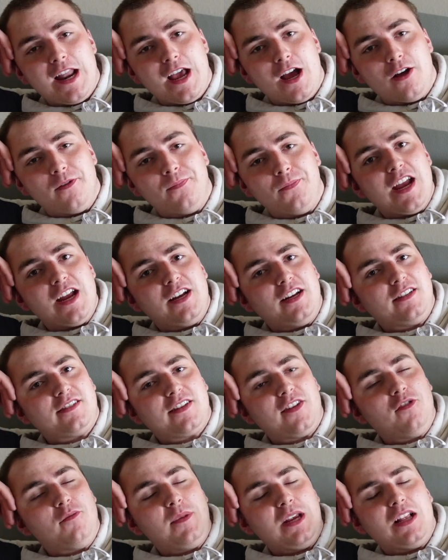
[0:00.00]
now, and it's
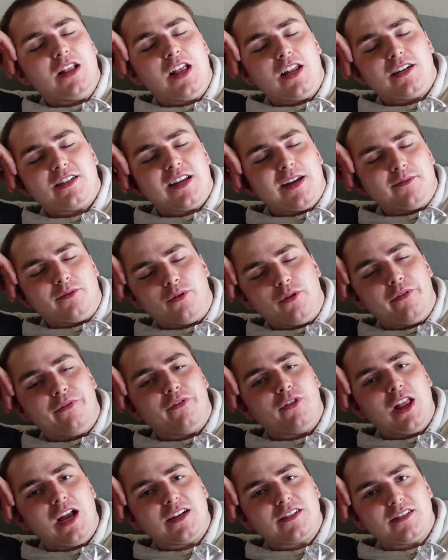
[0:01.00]
given me a lot of time to
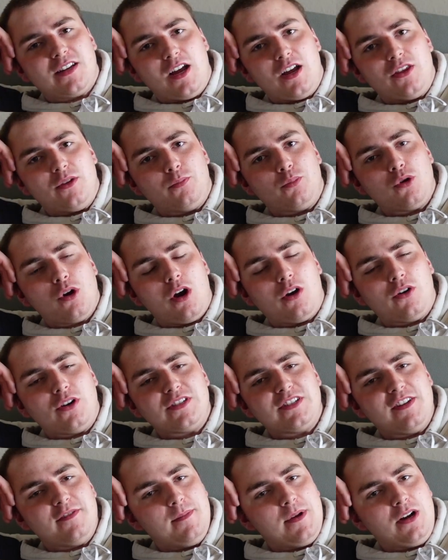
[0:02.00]
reflect on the
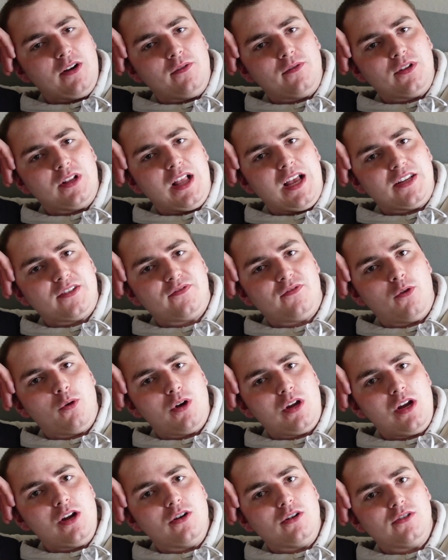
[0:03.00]
progress I've made over the last four
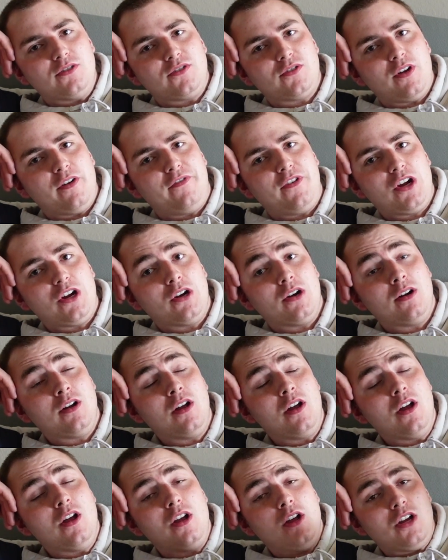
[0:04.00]
years. So I
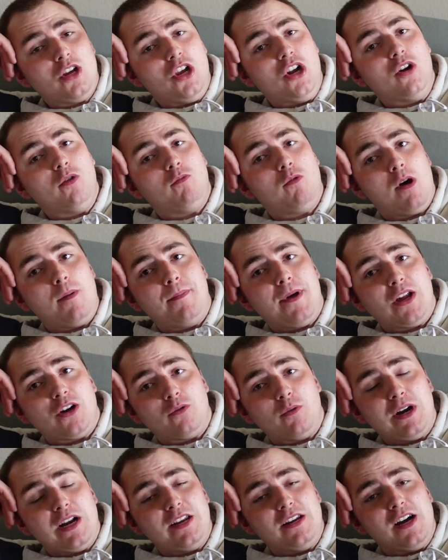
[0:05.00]
figure, you know, what
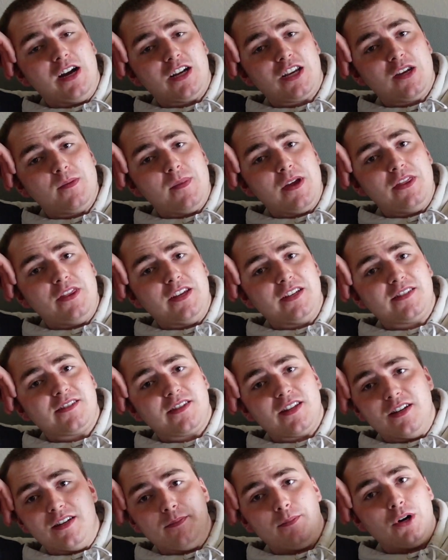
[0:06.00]
better way to document this
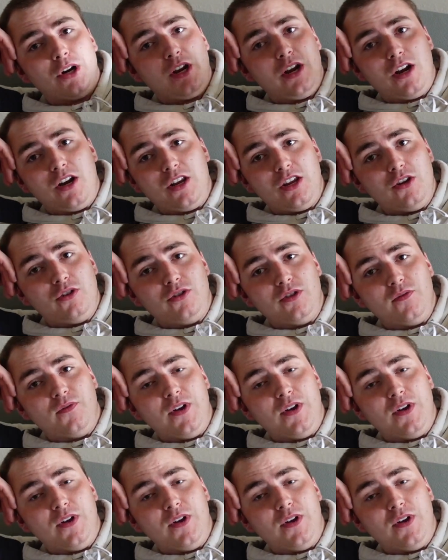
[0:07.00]
than to put it in a YouTube